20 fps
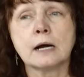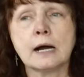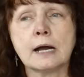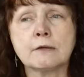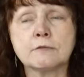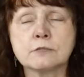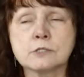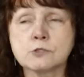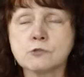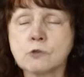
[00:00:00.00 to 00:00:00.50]

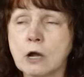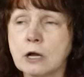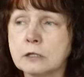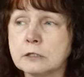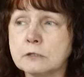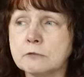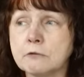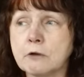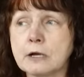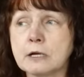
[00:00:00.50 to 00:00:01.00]
I
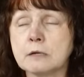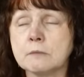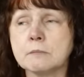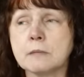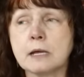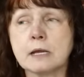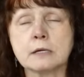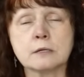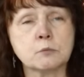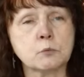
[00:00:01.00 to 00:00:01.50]
strongly
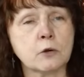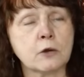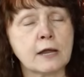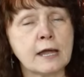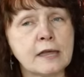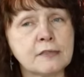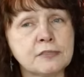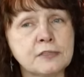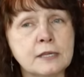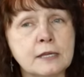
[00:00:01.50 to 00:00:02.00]
recommend, we're at